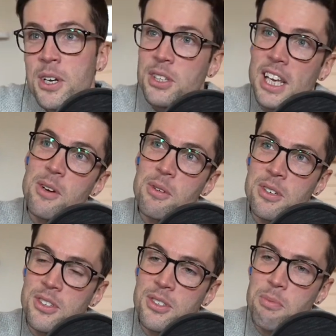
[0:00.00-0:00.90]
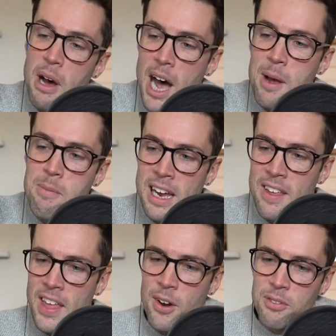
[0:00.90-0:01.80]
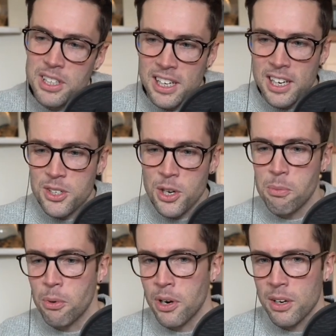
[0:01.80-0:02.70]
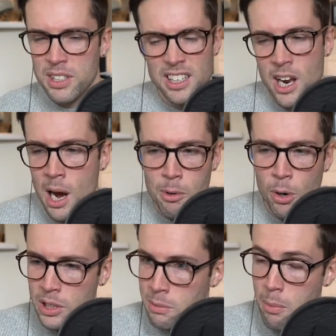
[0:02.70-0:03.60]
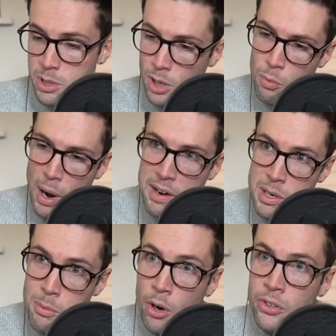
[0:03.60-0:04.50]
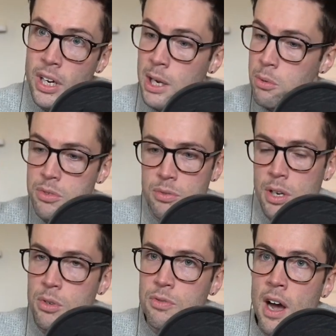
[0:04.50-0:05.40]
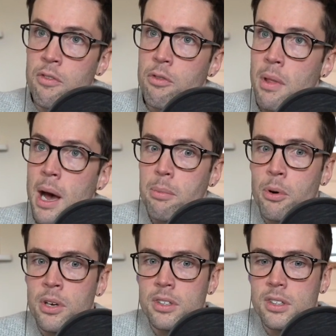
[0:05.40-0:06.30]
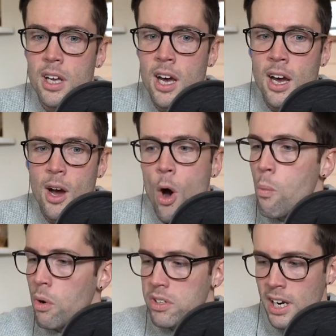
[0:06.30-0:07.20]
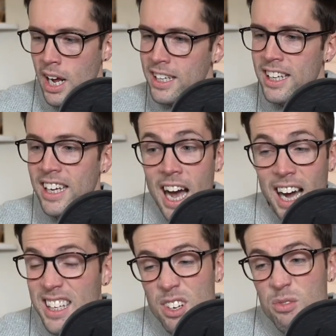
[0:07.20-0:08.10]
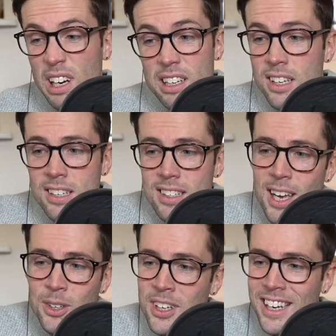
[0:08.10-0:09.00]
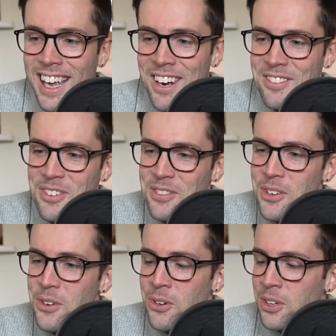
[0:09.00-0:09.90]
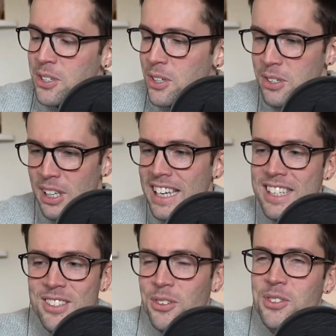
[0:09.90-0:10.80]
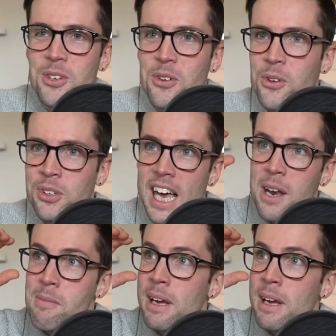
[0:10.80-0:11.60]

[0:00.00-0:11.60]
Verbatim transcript: So he was behind me, and then obviously at a certain point, I was like, "No, nah, I'm holding him up." So I waved him on, and he was he was fine from that point uh, onwards. And I, I didn't really see his tail again for a few corners. So he was at least sort of two corners ahead of